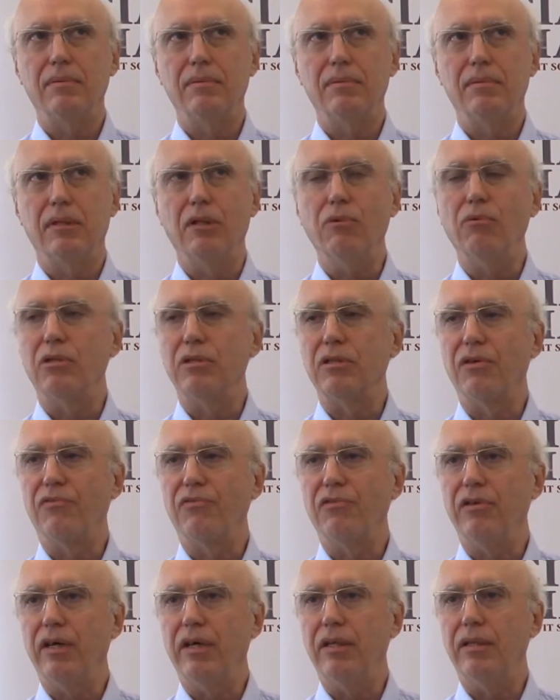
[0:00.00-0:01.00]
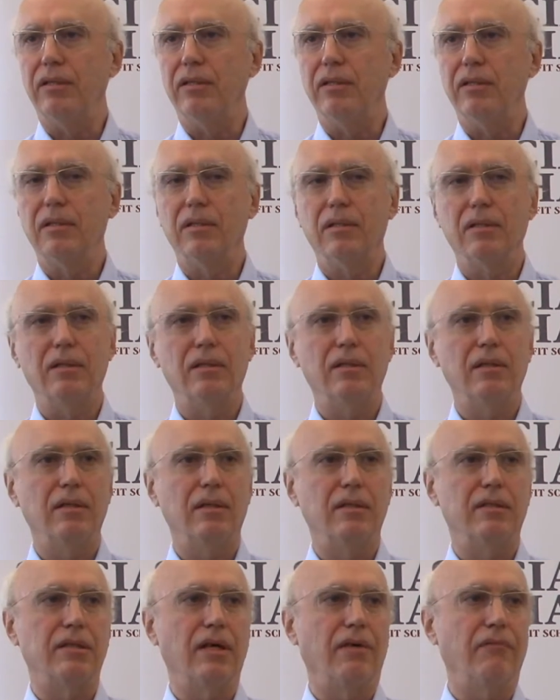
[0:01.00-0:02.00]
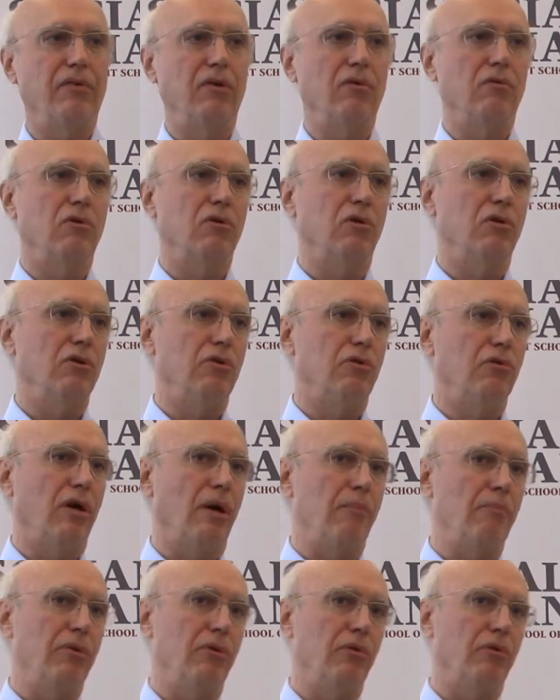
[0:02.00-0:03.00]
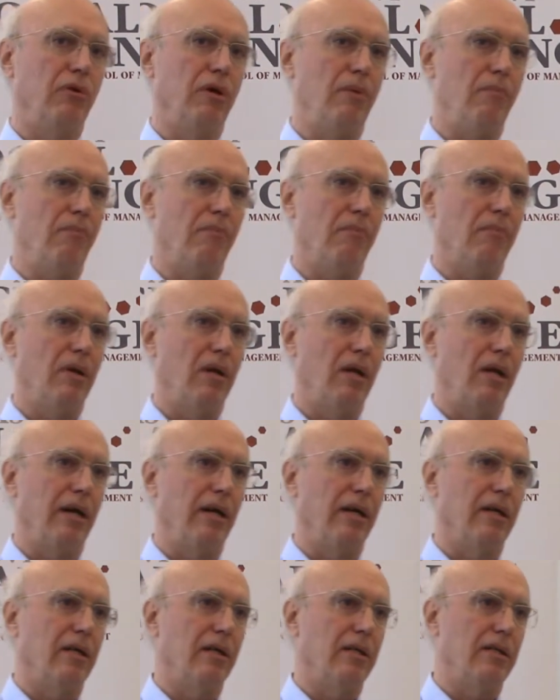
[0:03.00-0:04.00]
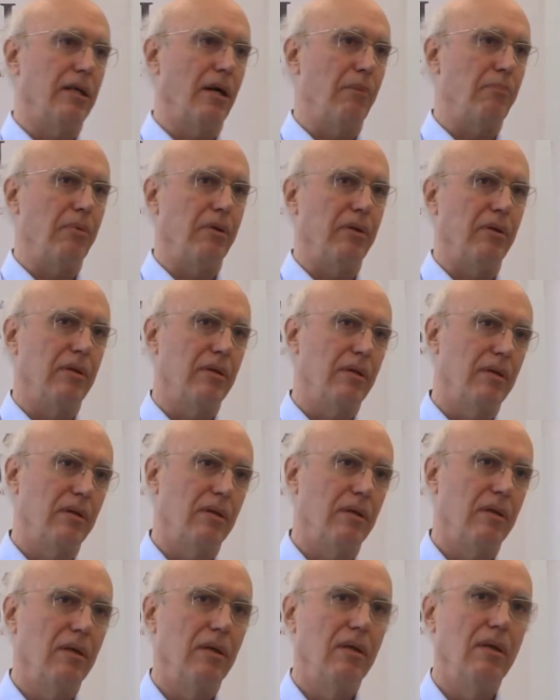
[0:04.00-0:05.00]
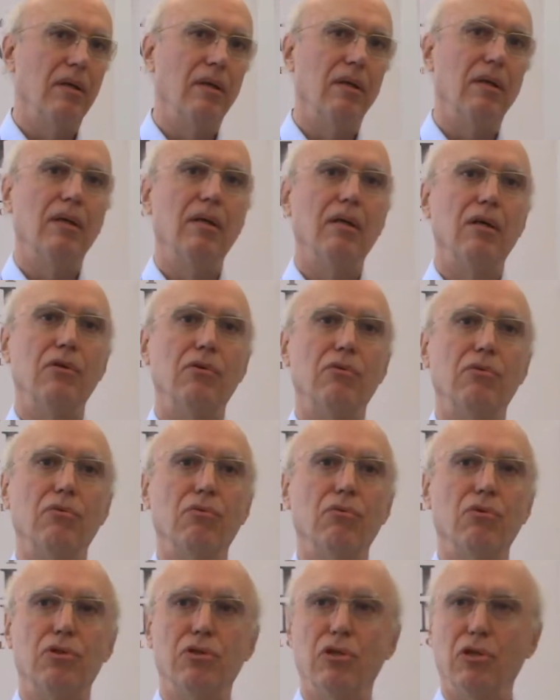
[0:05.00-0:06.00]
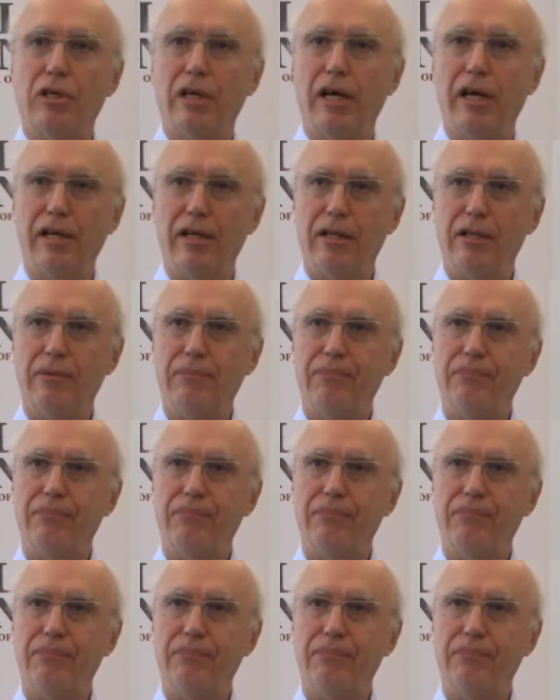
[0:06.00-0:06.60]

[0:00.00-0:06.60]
he was afraid that something was going to happen to him like it happened to John Kennedy.